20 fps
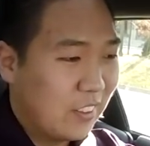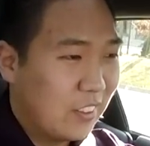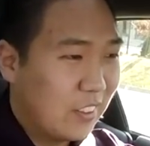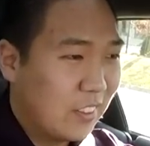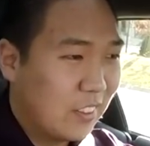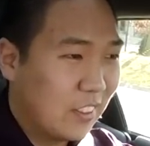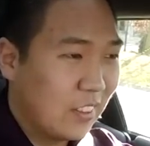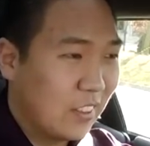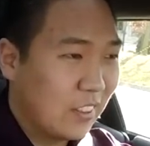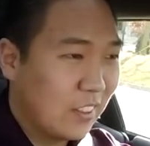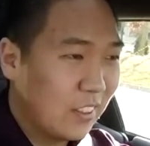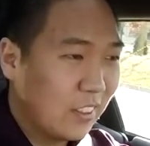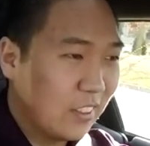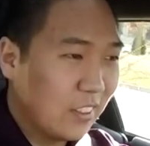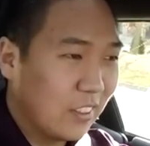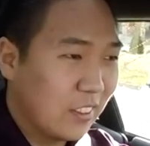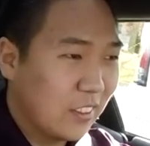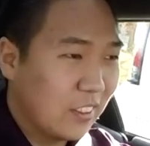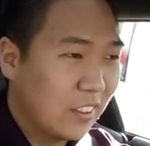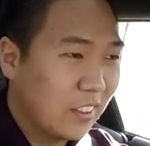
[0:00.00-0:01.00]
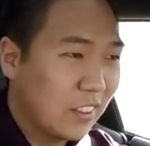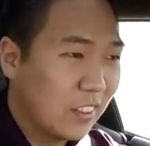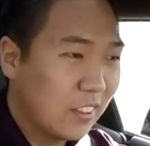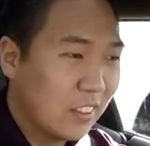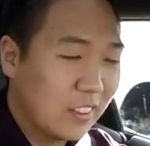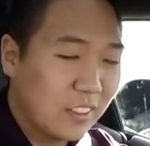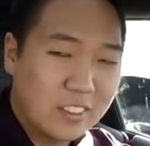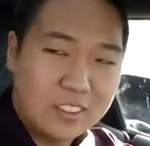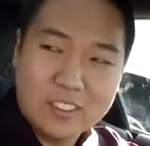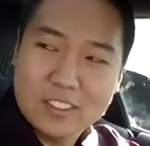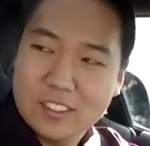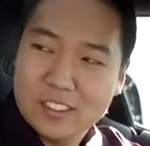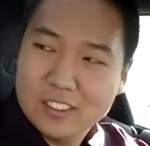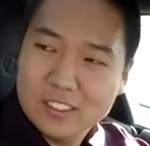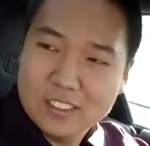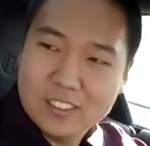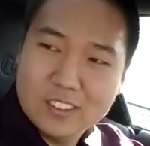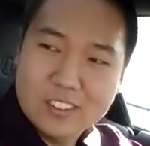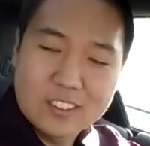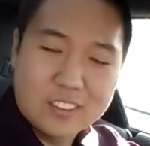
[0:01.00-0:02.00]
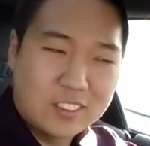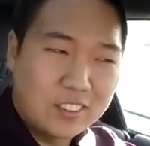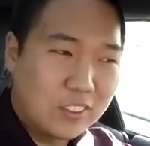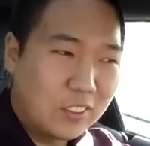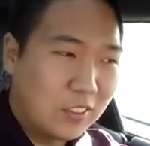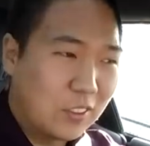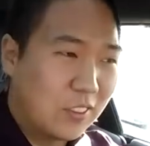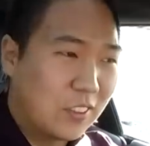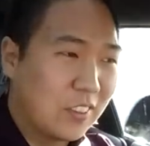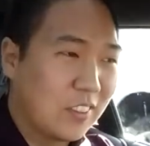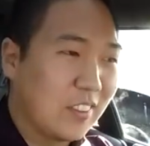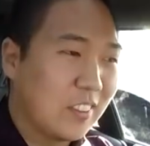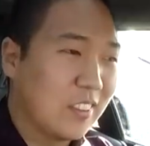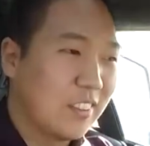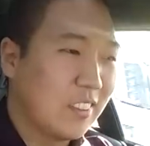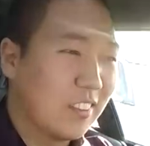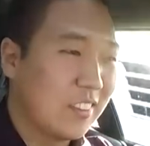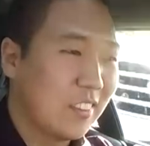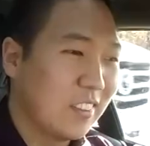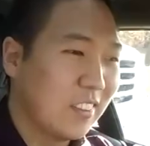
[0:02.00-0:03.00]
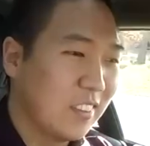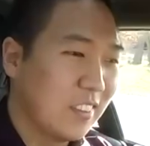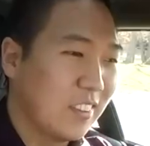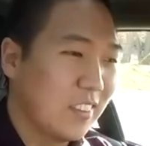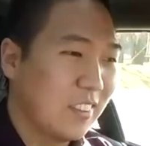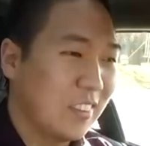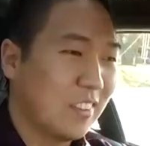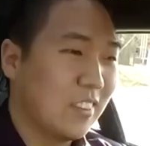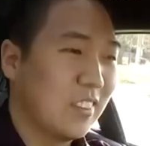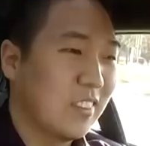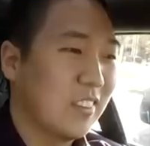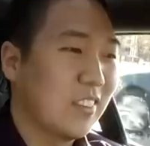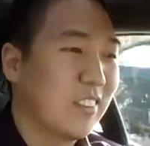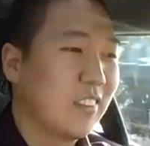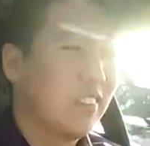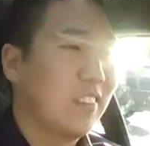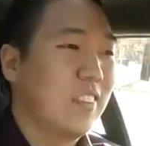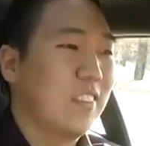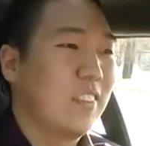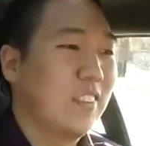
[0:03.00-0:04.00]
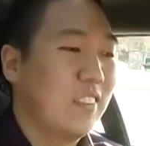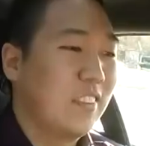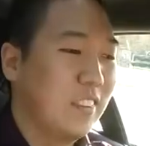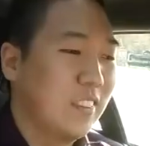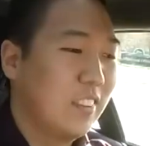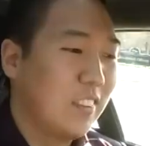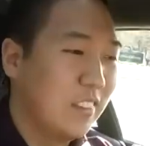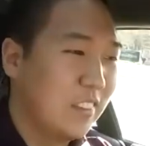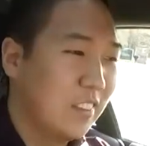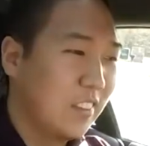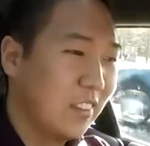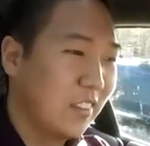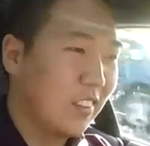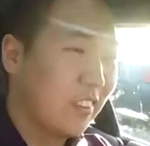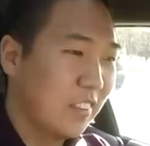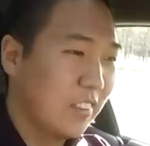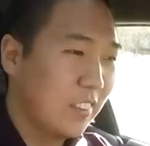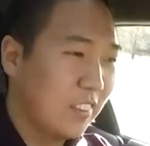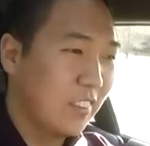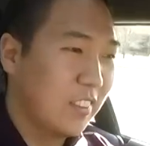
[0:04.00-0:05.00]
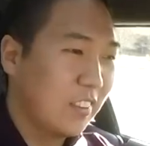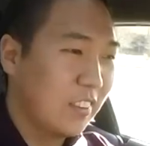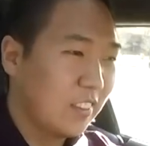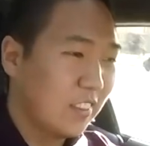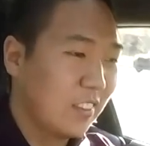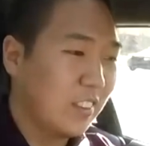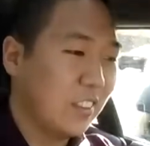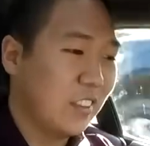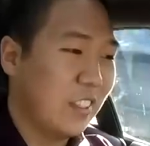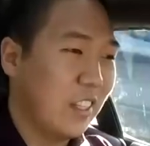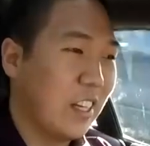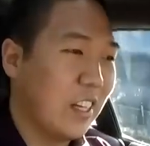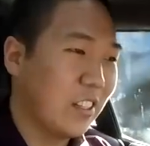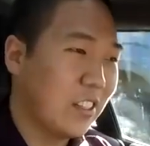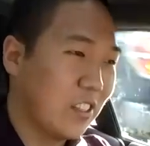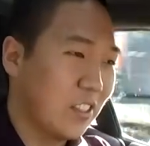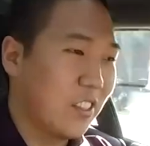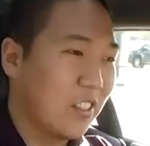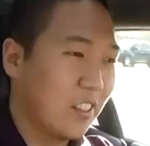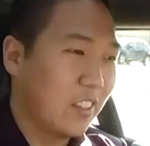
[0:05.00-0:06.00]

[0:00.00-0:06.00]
(not speaking)